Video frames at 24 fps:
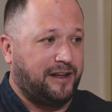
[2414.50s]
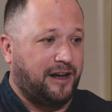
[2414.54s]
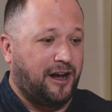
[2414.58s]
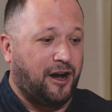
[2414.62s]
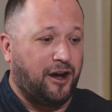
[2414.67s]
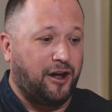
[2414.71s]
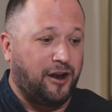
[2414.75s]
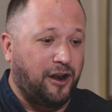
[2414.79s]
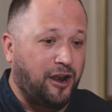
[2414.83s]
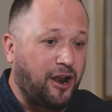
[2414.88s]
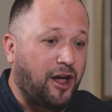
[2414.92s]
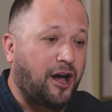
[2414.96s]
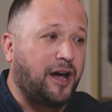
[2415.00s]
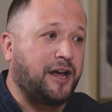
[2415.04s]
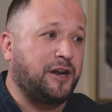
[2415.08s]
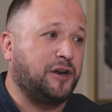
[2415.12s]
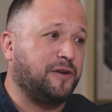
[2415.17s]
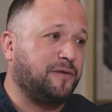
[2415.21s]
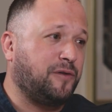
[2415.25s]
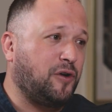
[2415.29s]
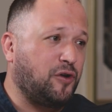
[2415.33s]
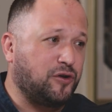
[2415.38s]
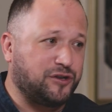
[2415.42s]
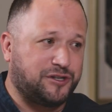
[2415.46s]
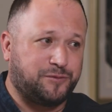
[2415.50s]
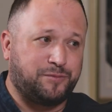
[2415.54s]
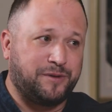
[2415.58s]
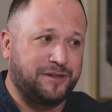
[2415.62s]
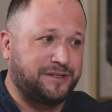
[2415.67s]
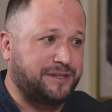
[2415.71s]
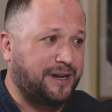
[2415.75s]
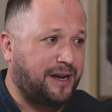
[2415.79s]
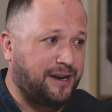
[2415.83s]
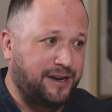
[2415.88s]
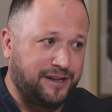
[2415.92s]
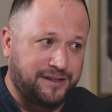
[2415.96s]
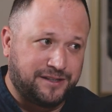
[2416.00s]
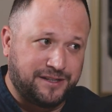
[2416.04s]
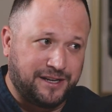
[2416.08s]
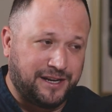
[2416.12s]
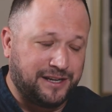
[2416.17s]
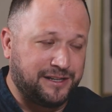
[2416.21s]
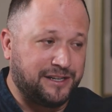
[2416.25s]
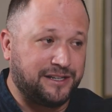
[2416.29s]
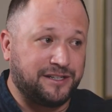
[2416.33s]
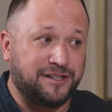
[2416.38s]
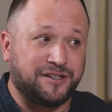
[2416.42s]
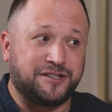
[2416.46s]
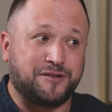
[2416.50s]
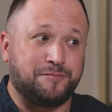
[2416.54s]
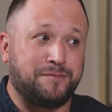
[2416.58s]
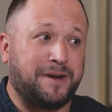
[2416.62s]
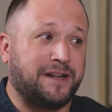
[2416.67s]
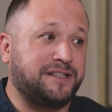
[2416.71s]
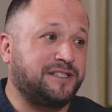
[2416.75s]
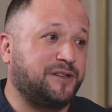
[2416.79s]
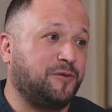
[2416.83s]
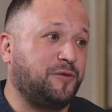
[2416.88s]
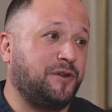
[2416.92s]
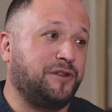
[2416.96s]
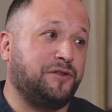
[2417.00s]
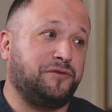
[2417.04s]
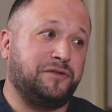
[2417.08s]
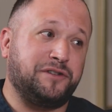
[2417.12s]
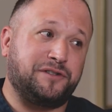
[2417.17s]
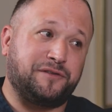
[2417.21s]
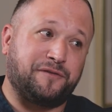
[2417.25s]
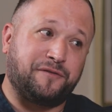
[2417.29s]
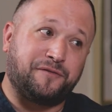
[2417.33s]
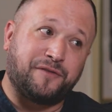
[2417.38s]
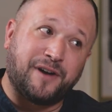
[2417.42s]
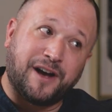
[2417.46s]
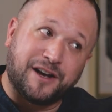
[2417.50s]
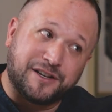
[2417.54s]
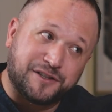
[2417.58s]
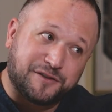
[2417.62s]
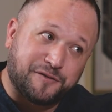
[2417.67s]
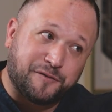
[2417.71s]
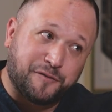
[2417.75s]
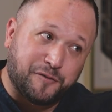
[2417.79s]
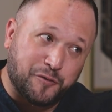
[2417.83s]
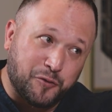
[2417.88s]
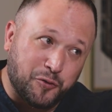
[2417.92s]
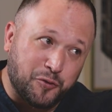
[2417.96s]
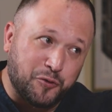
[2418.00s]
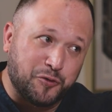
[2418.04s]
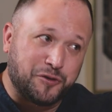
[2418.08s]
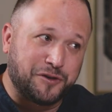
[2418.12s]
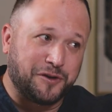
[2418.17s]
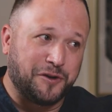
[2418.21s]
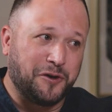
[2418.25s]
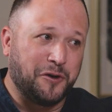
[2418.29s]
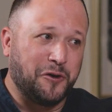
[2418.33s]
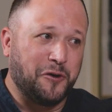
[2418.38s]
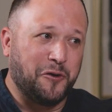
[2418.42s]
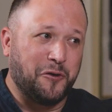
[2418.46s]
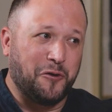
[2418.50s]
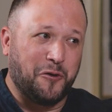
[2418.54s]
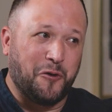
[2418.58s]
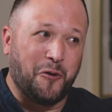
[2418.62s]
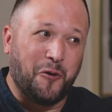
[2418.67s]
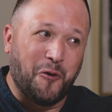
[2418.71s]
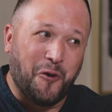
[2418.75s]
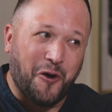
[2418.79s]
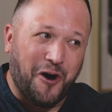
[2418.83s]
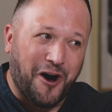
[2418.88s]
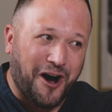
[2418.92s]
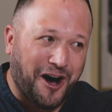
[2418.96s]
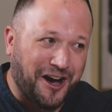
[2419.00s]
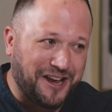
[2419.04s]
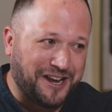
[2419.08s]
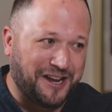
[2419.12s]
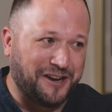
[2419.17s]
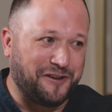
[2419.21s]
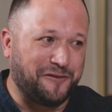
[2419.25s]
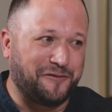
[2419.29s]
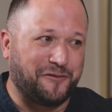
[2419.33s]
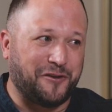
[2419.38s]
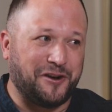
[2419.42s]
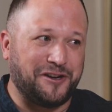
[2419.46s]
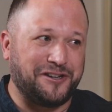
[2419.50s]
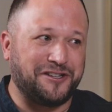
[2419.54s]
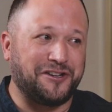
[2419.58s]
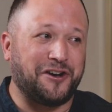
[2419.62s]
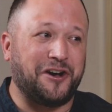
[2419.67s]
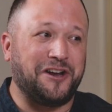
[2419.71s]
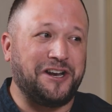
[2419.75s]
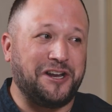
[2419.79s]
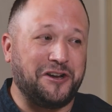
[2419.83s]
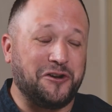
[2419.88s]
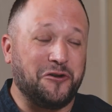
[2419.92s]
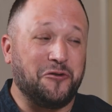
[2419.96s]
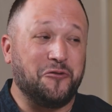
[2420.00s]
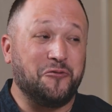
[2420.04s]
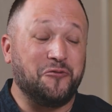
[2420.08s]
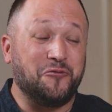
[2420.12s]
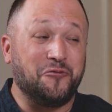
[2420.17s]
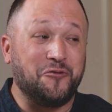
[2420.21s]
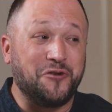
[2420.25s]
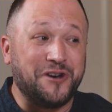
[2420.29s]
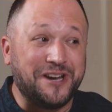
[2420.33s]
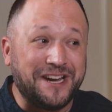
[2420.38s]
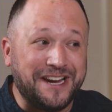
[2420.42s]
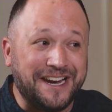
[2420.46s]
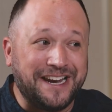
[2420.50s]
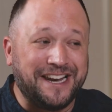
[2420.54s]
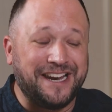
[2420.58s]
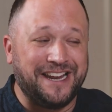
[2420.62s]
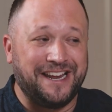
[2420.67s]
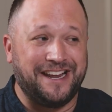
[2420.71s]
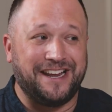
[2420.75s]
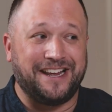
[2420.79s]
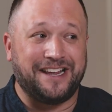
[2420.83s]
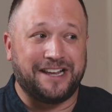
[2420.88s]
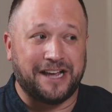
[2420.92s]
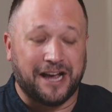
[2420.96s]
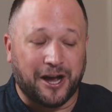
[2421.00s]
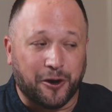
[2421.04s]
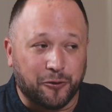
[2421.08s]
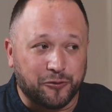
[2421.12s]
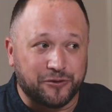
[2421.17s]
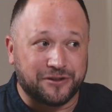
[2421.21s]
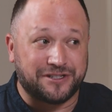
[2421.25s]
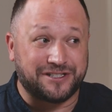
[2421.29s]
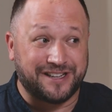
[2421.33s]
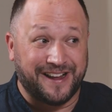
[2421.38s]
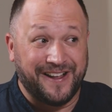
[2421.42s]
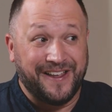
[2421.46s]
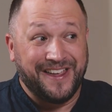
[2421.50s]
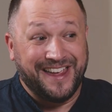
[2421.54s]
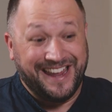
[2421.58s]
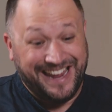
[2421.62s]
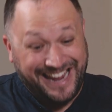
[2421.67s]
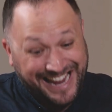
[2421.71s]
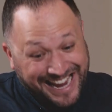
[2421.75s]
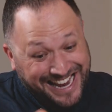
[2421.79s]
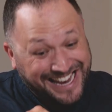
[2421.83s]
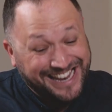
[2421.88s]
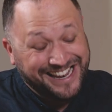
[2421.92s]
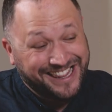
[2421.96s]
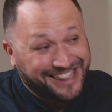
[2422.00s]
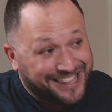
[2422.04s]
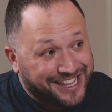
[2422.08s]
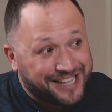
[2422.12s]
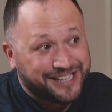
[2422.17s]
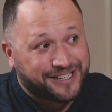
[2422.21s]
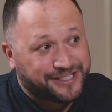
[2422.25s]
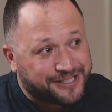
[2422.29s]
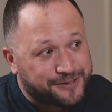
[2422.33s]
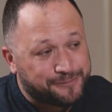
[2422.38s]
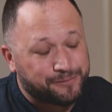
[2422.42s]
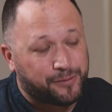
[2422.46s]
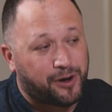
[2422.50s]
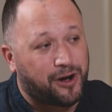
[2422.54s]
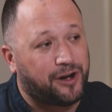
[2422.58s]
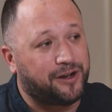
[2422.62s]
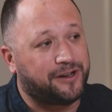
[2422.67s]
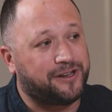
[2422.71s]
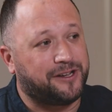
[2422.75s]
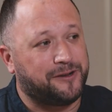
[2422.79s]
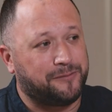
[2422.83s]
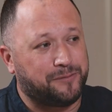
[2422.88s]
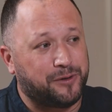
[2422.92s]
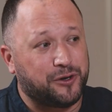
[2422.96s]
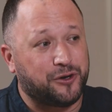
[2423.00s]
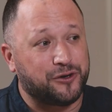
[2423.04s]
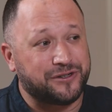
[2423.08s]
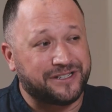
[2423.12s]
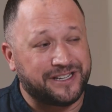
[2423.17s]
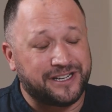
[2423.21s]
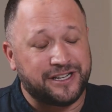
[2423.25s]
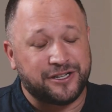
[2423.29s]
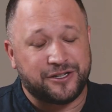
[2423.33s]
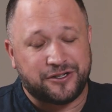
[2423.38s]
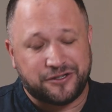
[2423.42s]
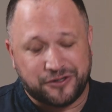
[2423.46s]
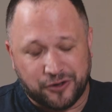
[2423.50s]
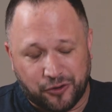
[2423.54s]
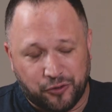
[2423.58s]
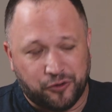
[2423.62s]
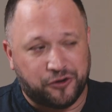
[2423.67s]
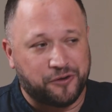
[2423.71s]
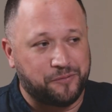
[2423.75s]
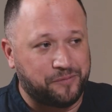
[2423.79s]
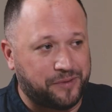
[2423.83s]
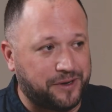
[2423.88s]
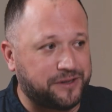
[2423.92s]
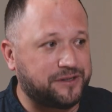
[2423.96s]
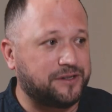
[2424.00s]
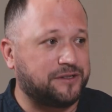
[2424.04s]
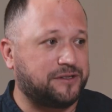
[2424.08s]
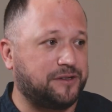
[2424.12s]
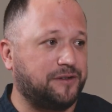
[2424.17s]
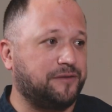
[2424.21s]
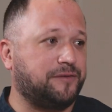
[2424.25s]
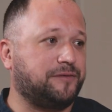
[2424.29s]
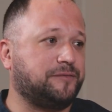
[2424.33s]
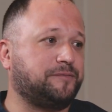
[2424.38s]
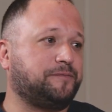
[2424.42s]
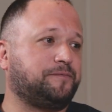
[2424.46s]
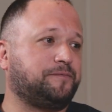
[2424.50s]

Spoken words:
our line of hospitality, and it doesn't matter whether it's fast food or high-end fine dining, really counts in this market because it is so competitive.